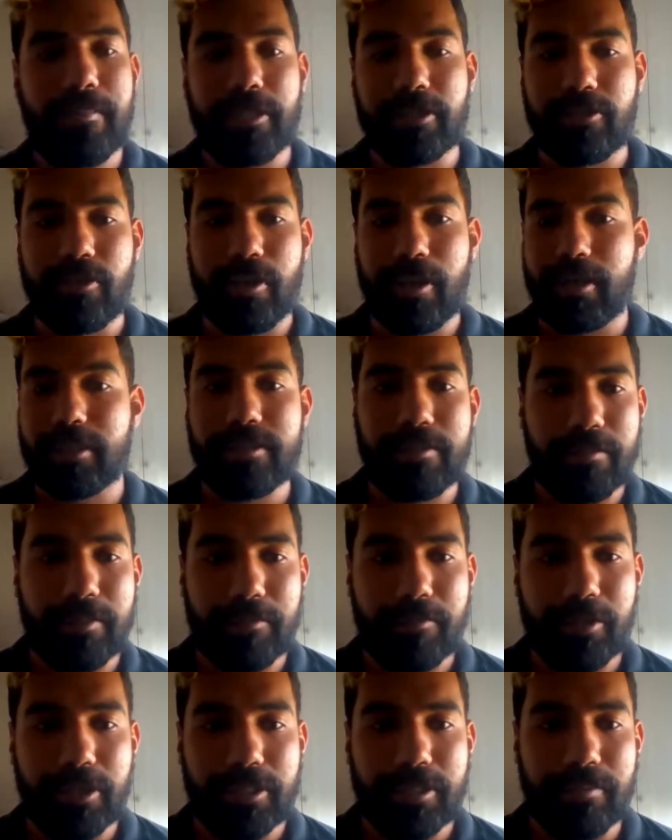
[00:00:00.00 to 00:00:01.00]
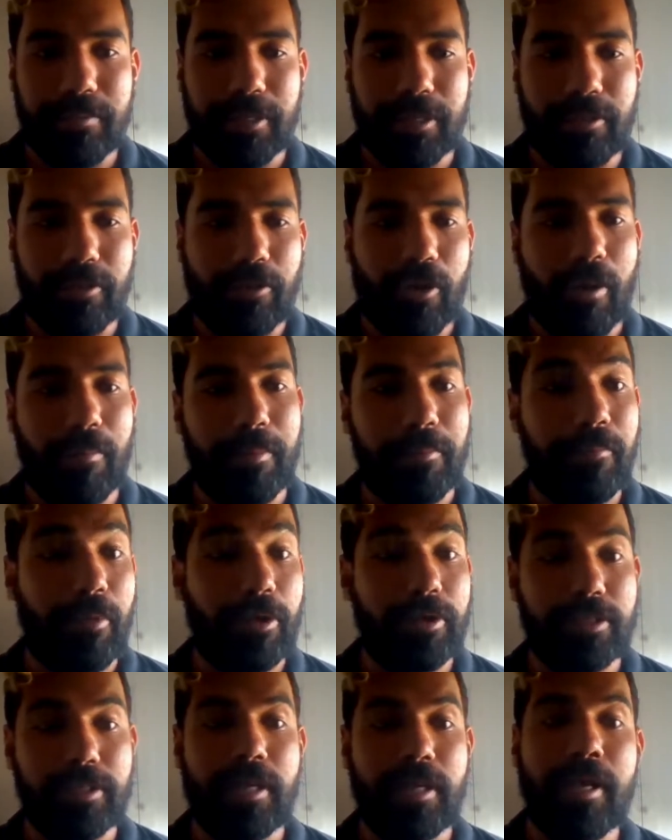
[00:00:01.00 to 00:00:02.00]
so I'll ask them to put something in the comment
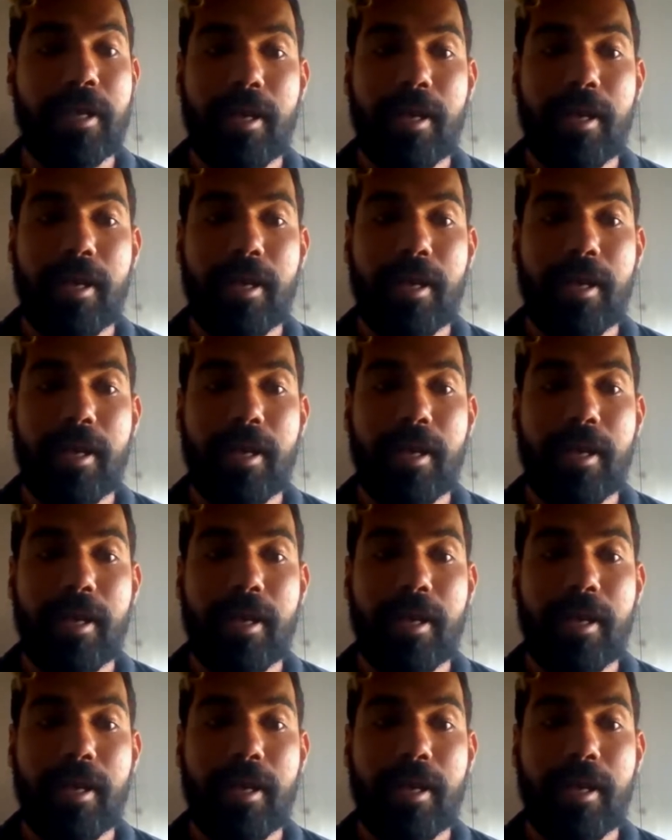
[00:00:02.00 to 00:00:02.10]
box.